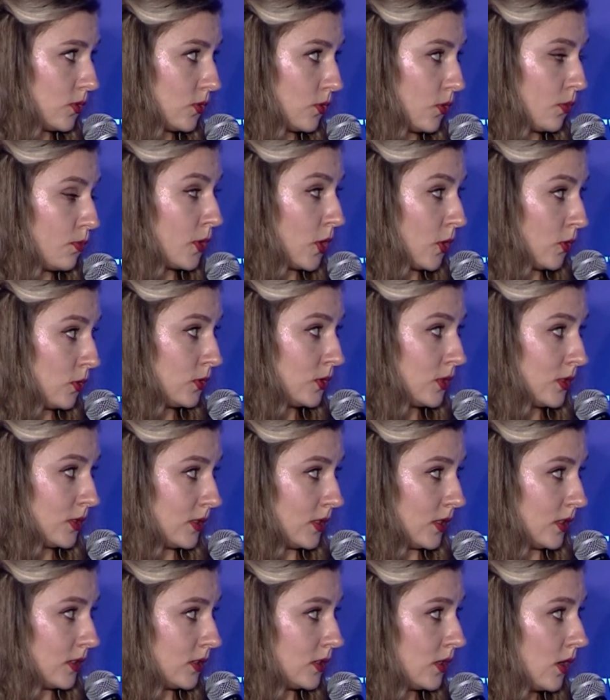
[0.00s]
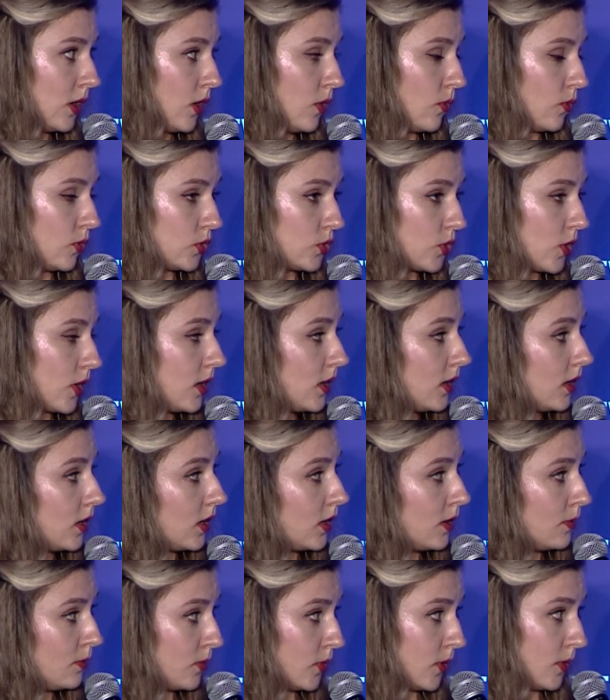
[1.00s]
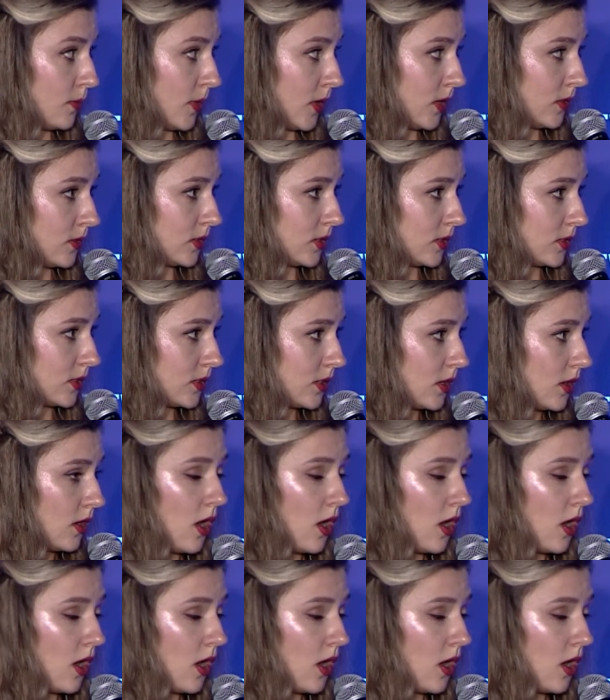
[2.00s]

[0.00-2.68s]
processes would really implement it.